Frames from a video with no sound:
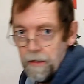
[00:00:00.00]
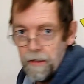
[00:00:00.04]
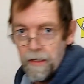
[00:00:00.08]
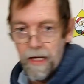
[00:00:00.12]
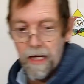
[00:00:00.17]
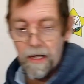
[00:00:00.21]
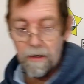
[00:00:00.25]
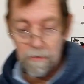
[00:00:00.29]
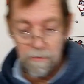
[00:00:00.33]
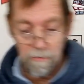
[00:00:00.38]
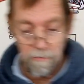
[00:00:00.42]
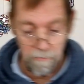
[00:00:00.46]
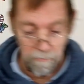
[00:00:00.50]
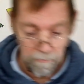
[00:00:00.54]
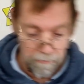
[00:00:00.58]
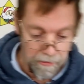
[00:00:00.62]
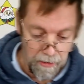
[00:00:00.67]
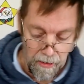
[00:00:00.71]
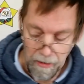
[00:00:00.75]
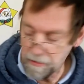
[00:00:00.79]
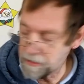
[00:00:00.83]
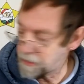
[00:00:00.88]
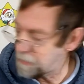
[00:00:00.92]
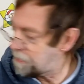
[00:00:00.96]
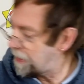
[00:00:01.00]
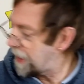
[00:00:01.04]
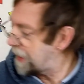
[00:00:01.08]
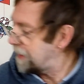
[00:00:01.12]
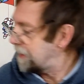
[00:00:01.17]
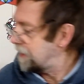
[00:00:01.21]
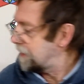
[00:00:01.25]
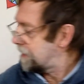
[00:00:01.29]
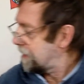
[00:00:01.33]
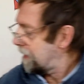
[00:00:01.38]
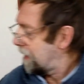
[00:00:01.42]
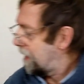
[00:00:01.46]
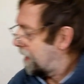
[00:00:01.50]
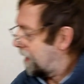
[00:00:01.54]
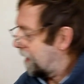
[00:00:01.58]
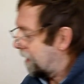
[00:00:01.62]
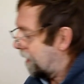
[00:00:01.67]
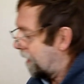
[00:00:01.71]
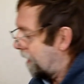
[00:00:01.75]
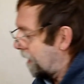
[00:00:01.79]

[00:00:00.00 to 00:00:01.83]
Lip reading: Now, time to paint. And